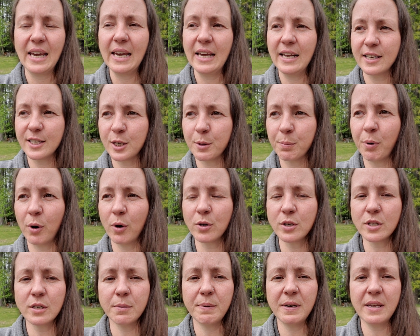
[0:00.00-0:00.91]
It's
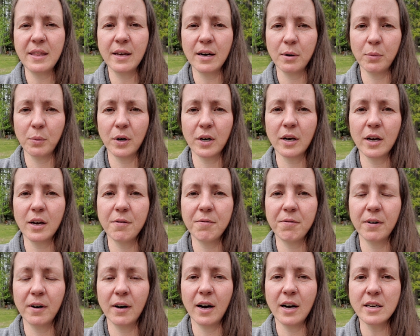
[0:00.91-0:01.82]
supposed to be there working
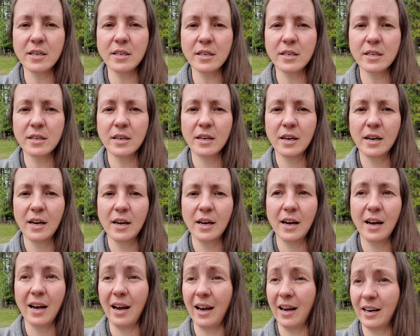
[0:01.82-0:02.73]
for us,
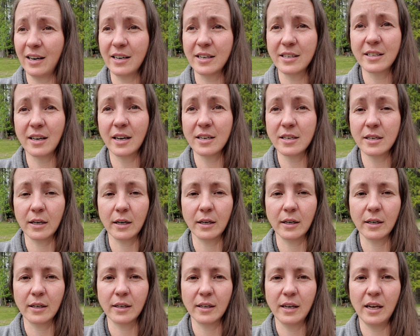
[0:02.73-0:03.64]
and it
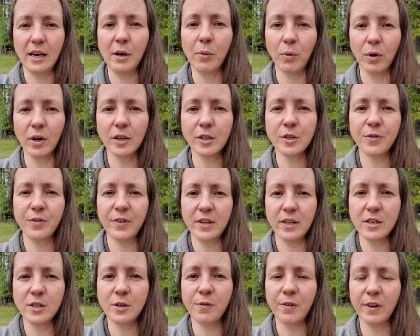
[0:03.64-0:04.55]
doesn't. It works for
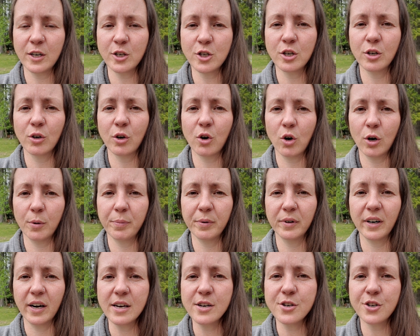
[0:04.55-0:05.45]
these fictional
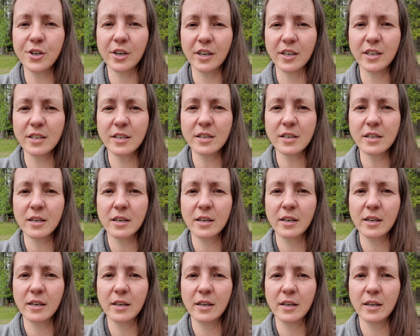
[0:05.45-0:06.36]
corporations
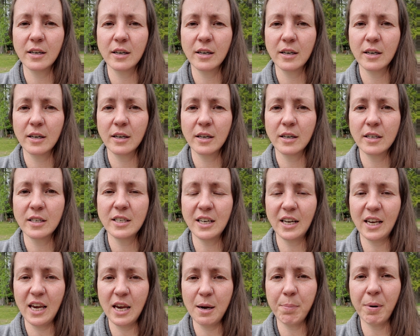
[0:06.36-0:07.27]
to
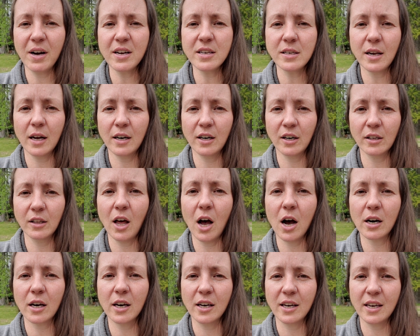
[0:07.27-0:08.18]
keep us under
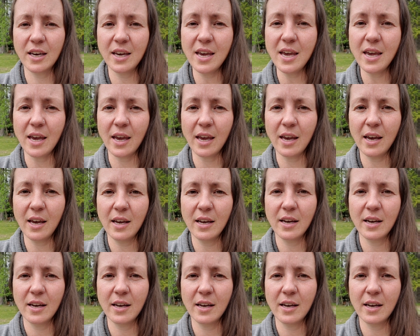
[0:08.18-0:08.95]
lock and key